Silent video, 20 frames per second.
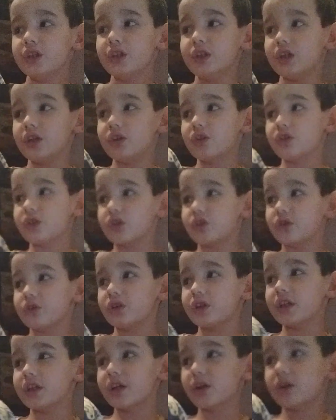in the
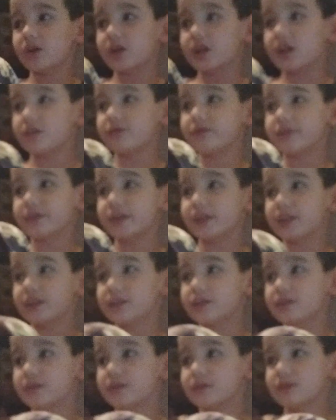Canary Countdown.